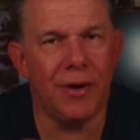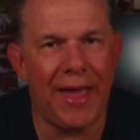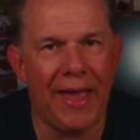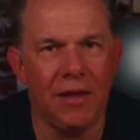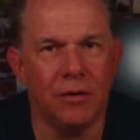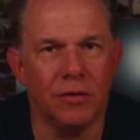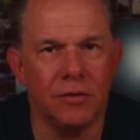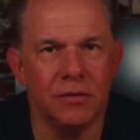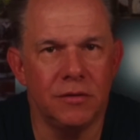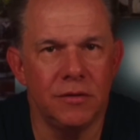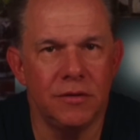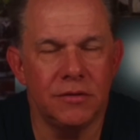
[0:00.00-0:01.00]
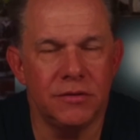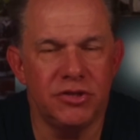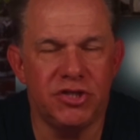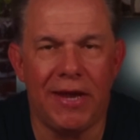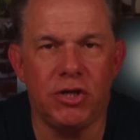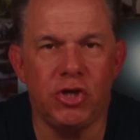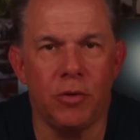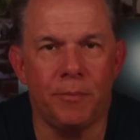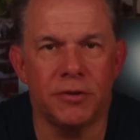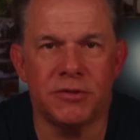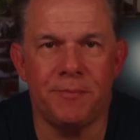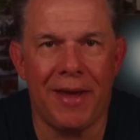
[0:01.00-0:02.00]
angle. Change your
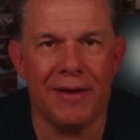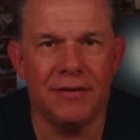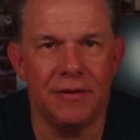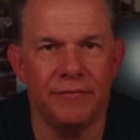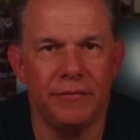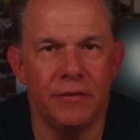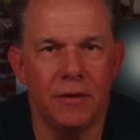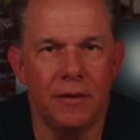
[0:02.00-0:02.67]
perspective.